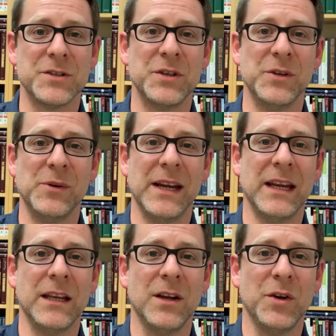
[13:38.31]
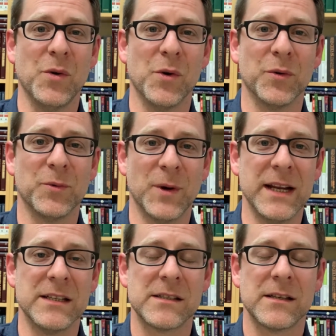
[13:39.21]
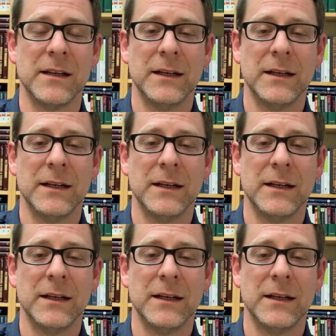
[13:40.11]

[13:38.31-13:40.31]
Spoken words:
to in your race.